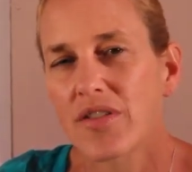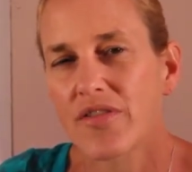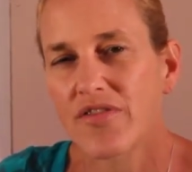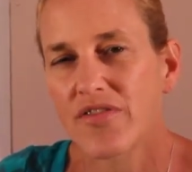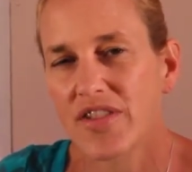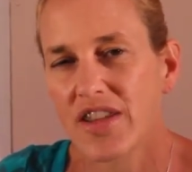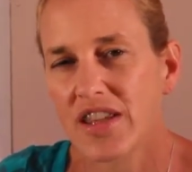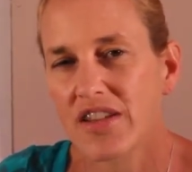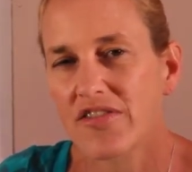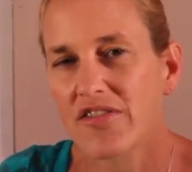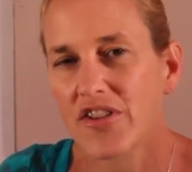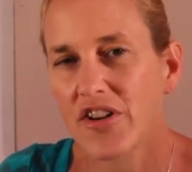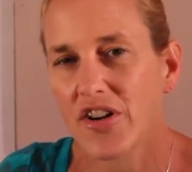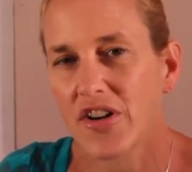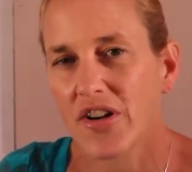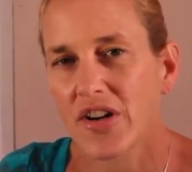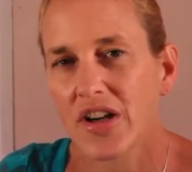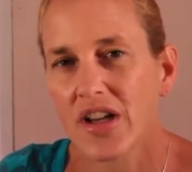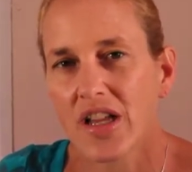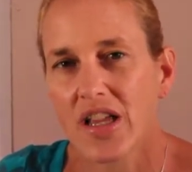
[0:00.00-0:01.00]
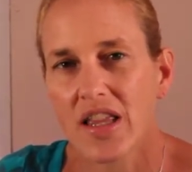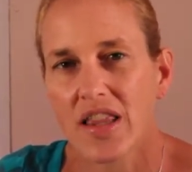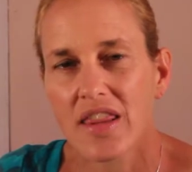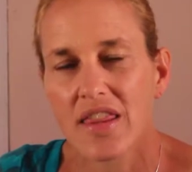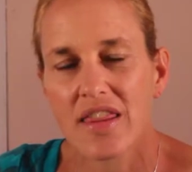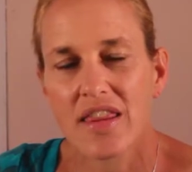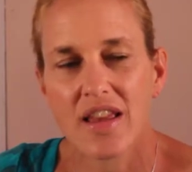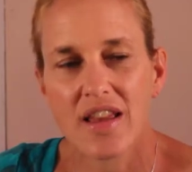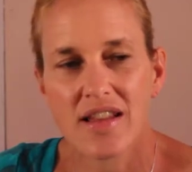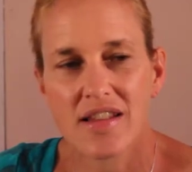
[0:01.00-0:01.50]
a fever
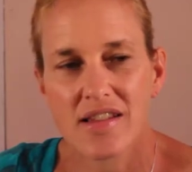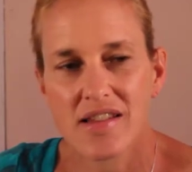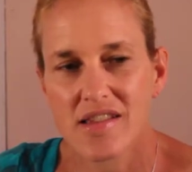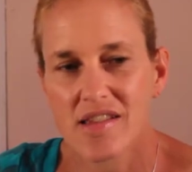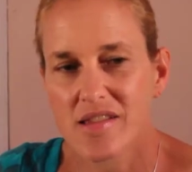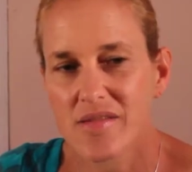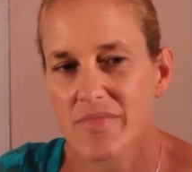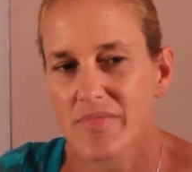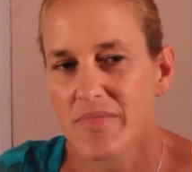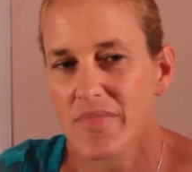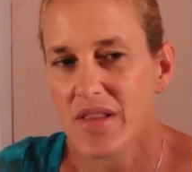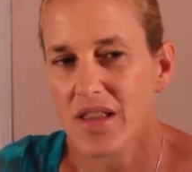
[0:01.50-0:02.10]
that's